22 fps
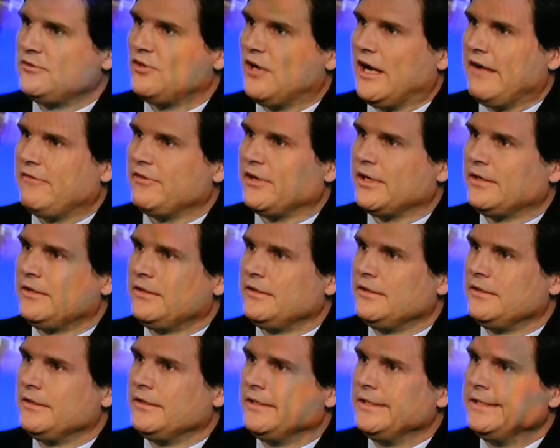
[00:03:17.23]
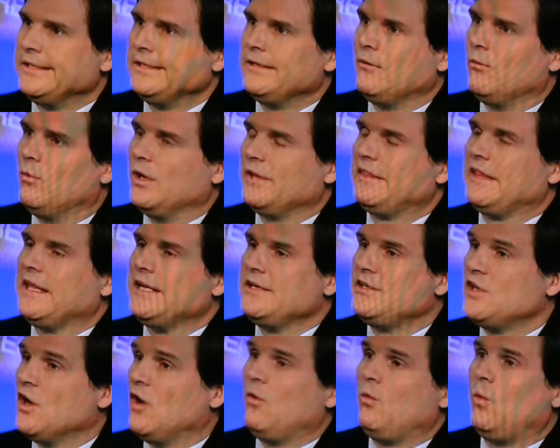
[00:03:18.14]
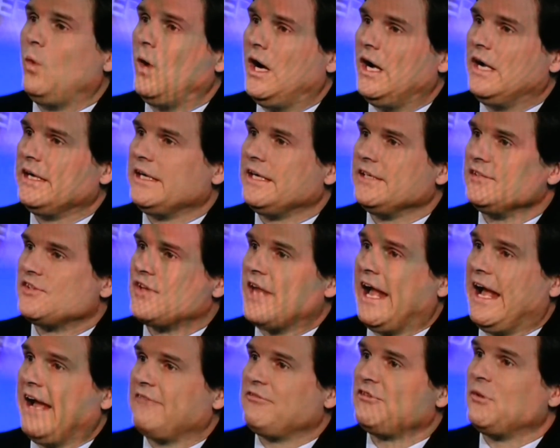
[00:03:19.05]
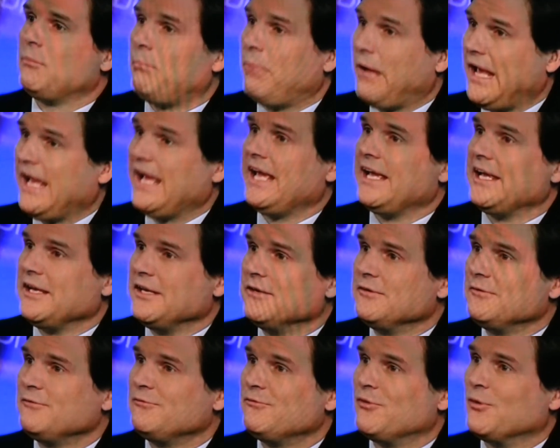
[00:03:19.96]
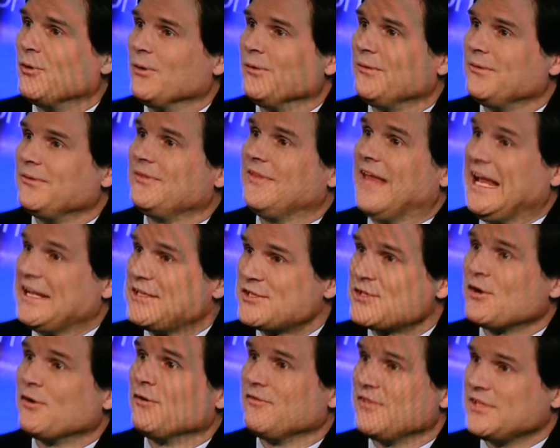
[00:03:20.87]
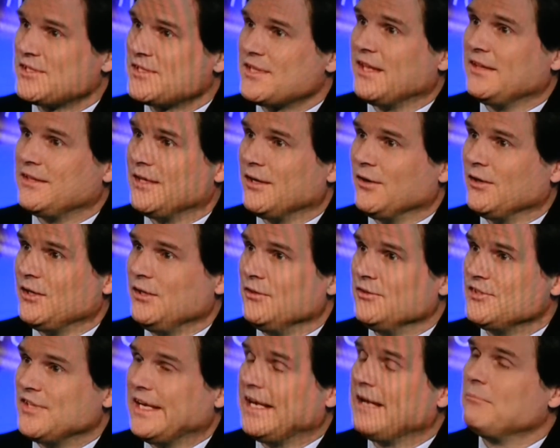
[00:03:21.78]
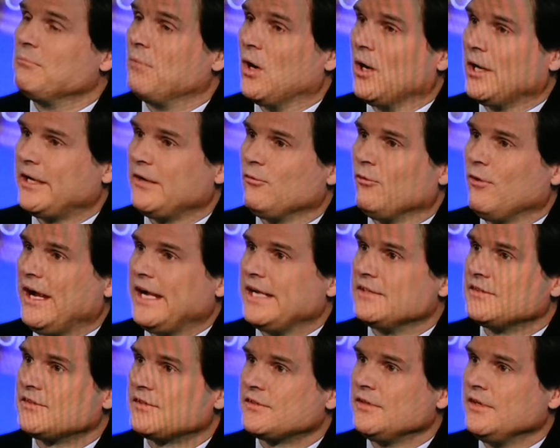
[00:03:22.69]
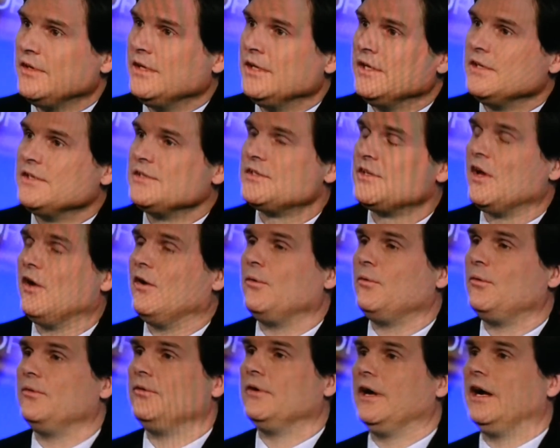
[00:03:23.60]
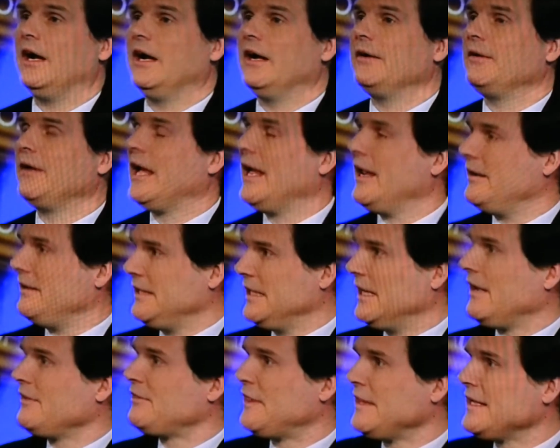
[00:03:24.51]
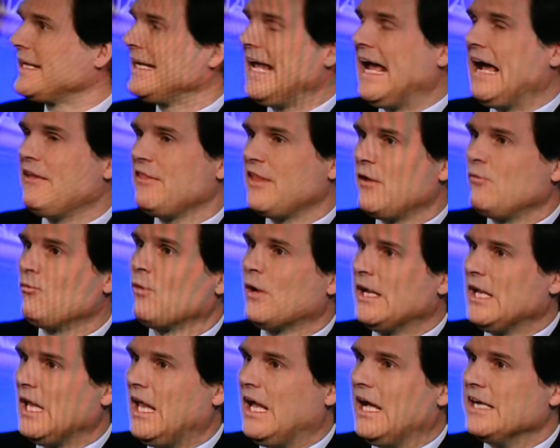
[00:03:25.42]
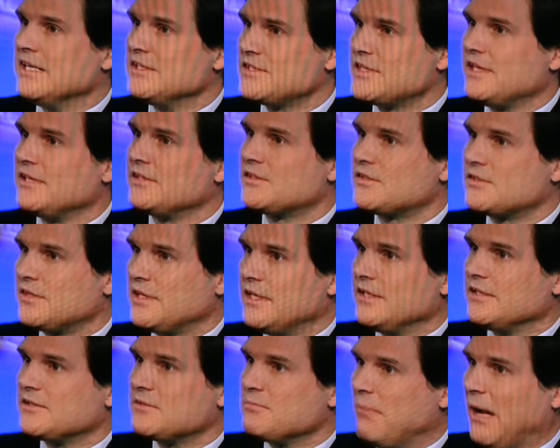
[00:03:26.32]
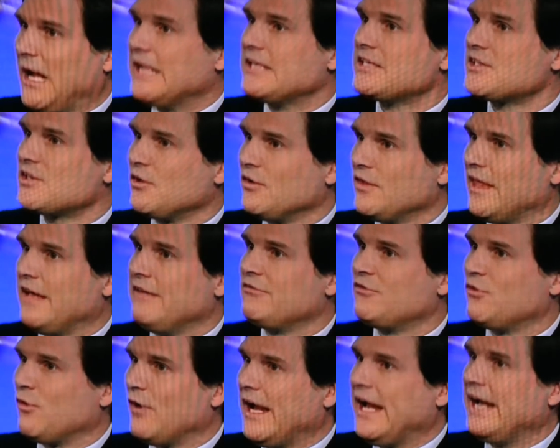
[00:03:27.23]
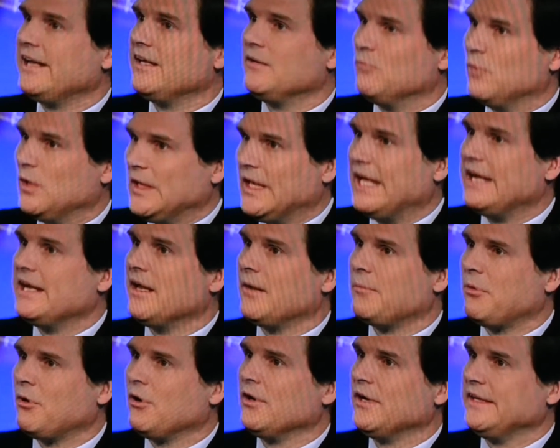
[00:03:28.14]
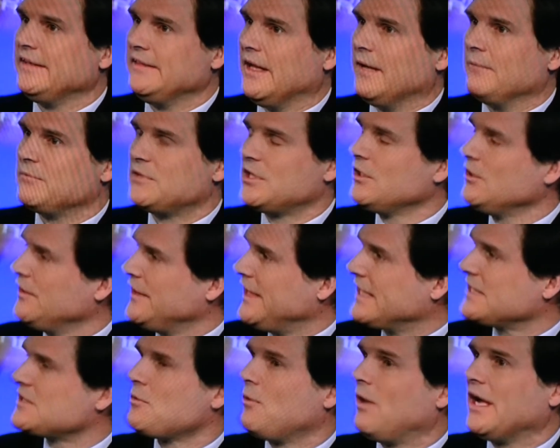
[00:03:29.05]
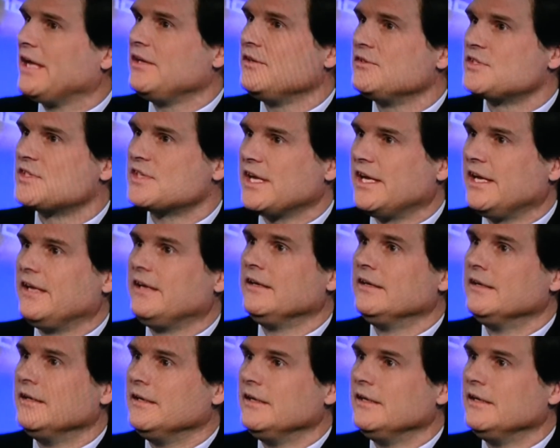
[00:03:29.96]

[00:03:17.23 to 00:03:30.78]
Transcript: traffic. Okay. What they don't want is to have to pay for that service that they're using at market rates. So, uh, and I think now they realize this this monster they've created will end up hurting them too, and that's Google, why you see Google,